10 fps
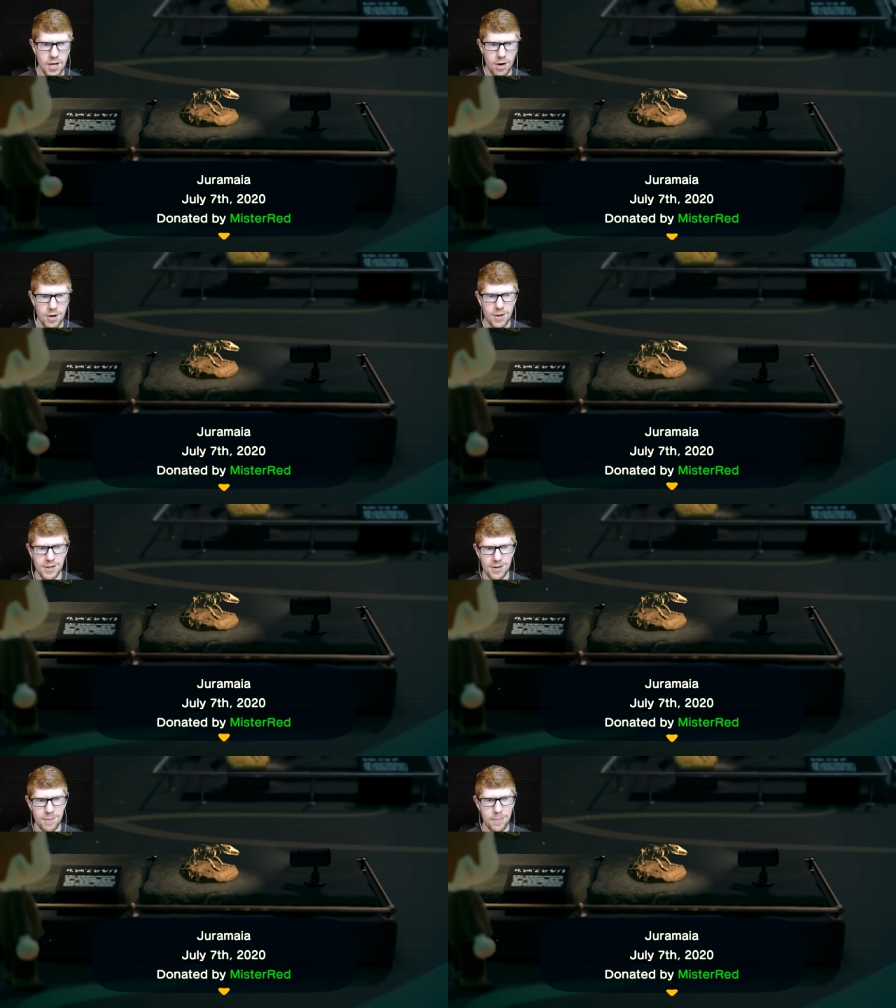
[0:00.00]
Oh, no,
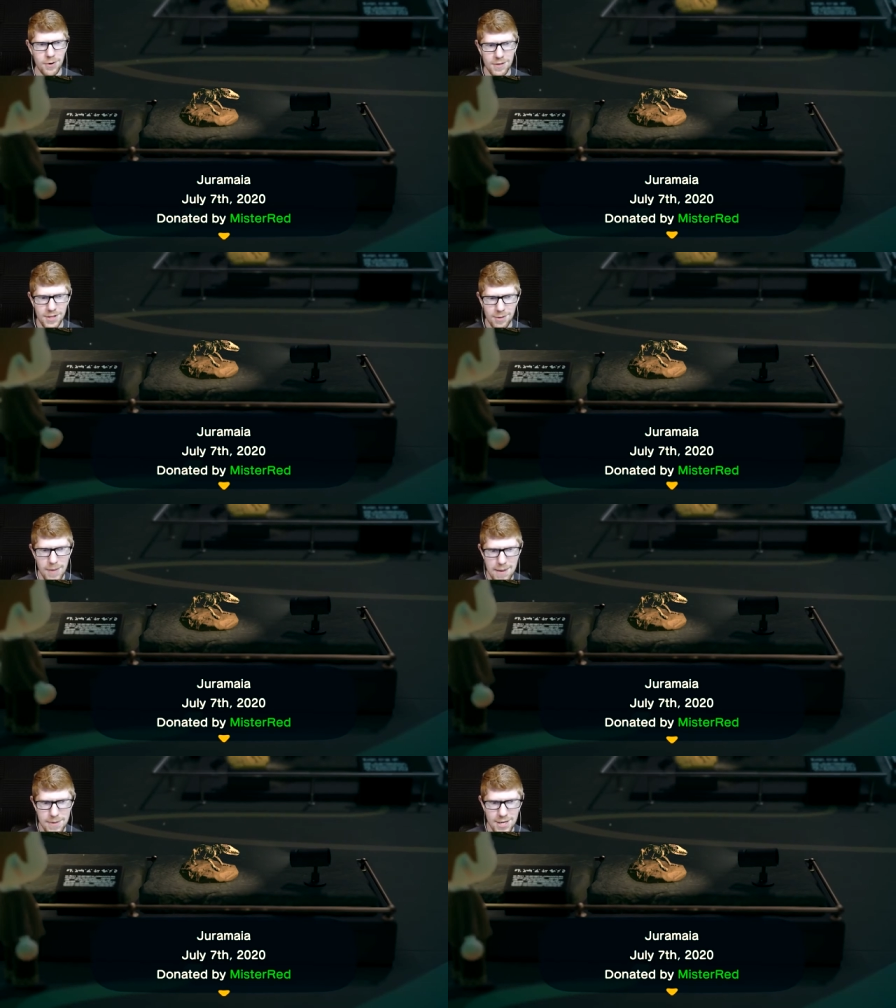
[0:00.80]
little boy, little
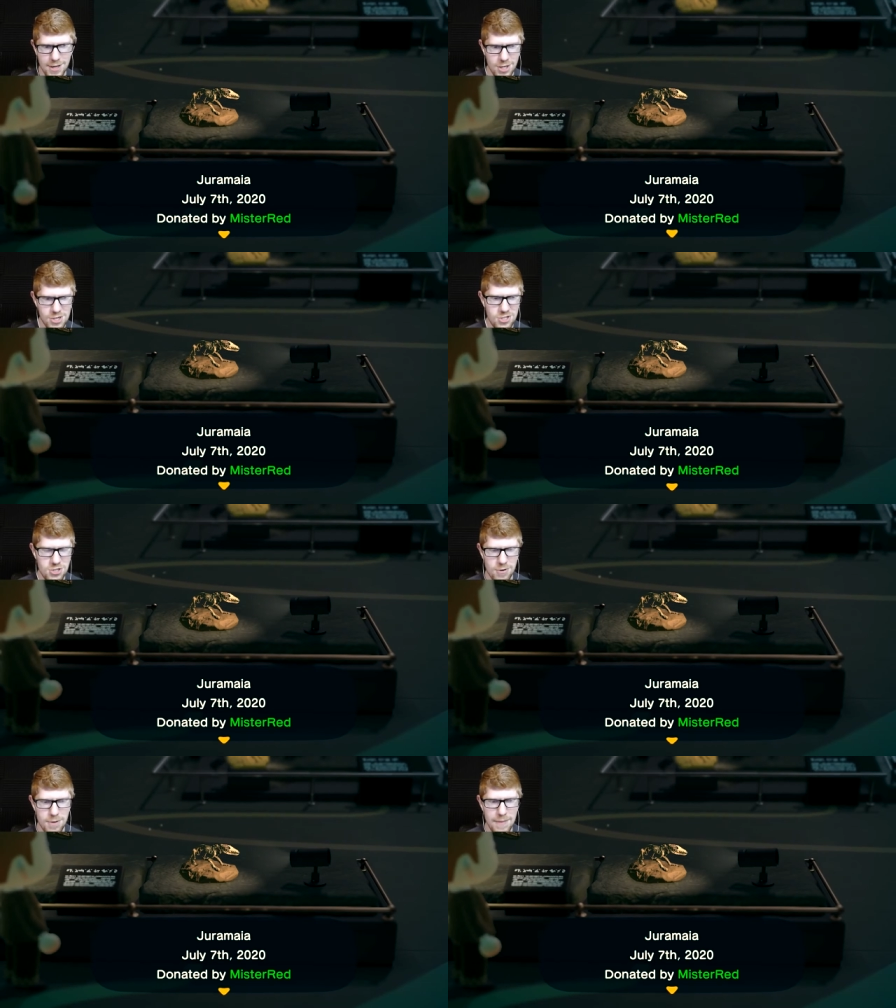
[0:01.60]
baby
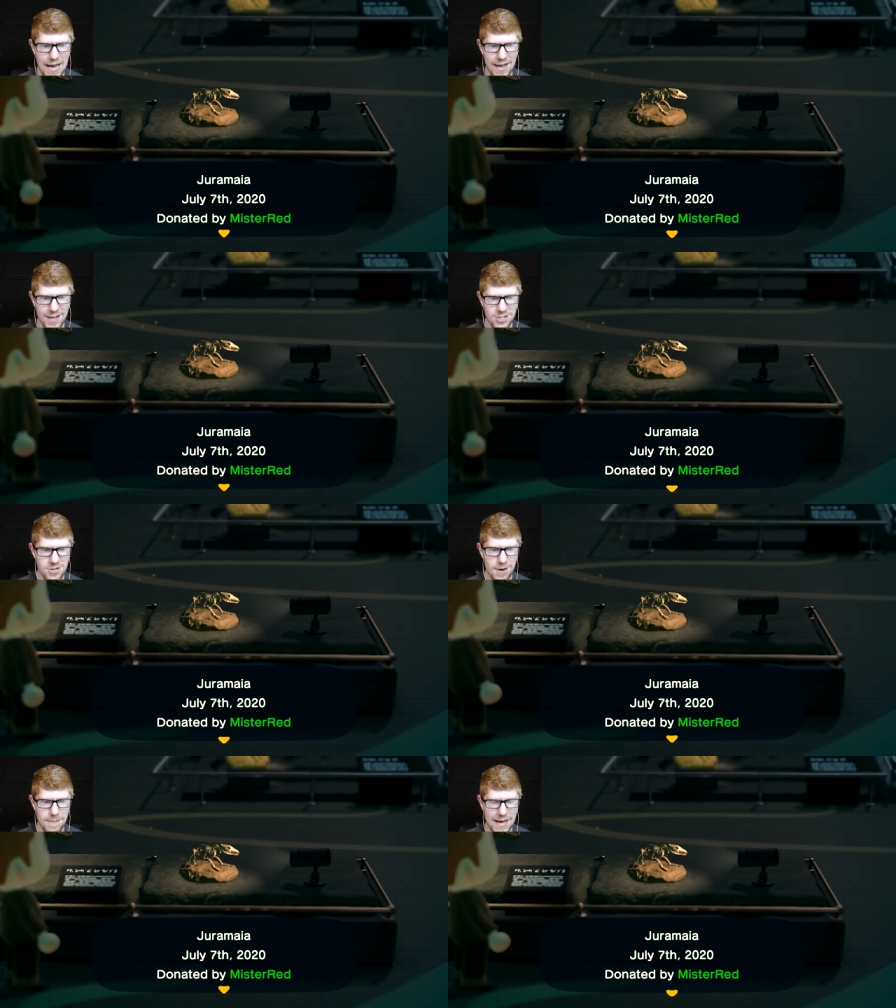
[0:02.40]
Juramaia.
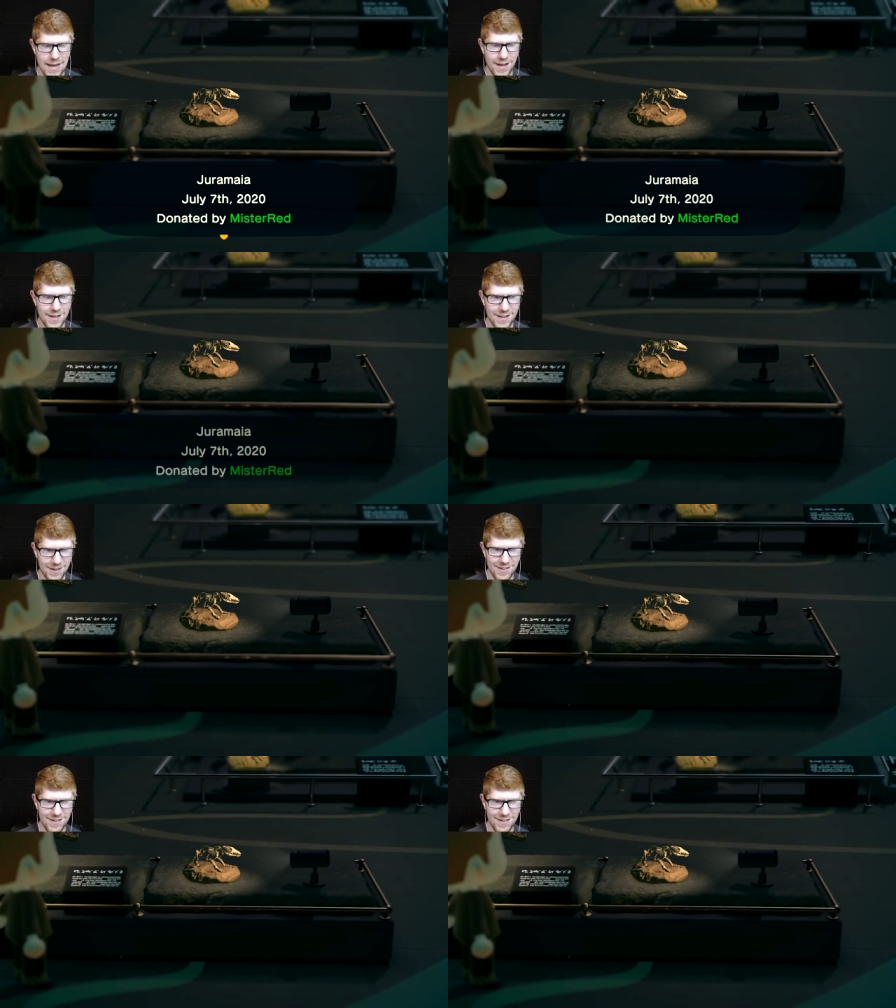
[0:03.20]
Juramaia.